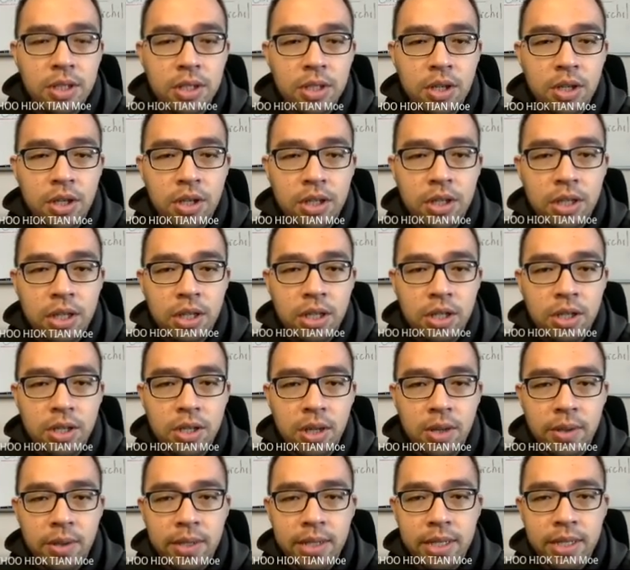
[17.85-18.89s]
continue
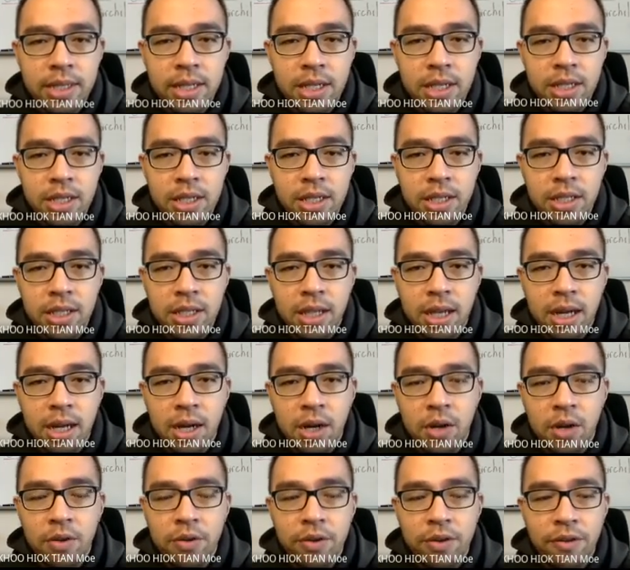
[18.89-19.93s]
our discussion
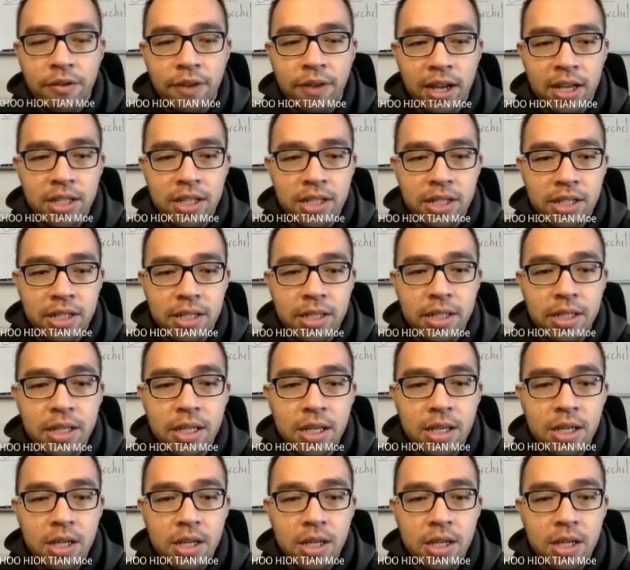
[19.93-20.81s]
on reflection.